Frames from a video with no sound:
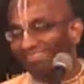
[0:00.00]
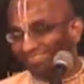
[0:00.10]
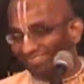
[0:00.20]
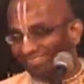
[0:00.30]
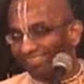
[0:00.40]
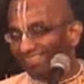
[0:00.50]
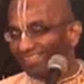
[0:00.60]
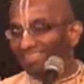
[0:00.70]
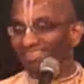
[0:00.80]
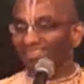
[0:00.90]
you know,
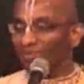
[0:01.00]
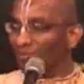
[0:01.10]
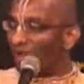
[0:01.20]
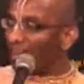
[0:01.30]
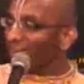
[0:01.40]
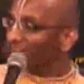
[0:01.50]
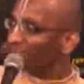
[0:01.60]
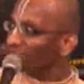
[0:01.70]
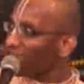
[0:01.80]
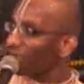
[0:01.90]
these are the dualities
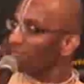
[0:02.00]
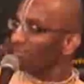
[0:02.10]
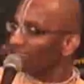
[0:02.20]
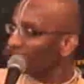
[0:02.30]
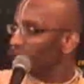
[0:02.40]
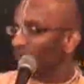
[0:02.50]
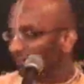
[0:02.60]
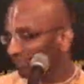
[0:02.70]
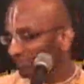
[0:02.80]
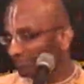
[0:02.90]
which happen in this world.